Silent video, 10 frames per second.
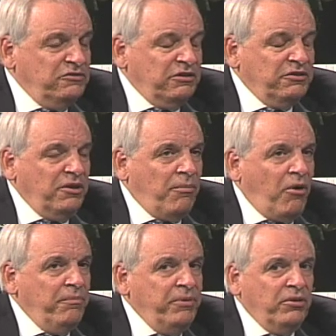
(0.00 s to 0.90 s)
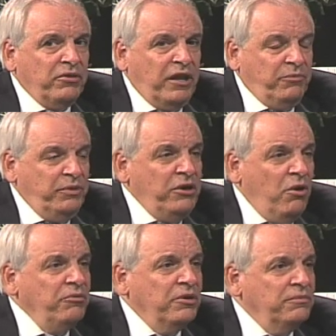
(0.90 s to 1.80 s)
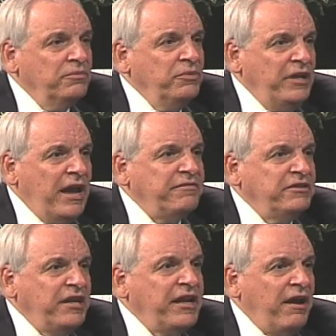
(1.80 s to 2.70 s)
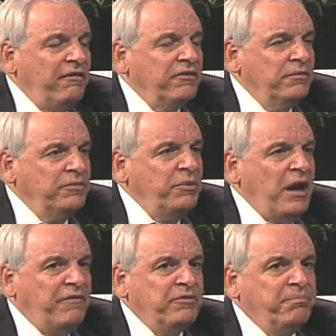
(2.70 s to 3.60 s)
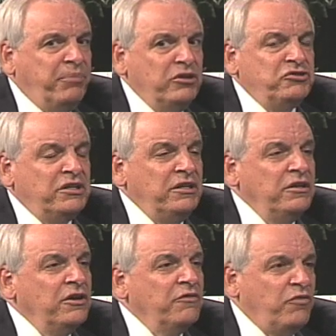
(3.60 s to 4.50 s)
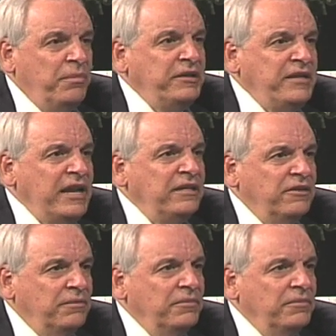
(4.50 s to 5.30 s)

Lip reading: General Martin, built, like, we own them. We have to take care of them. We have to budget for maintaining them.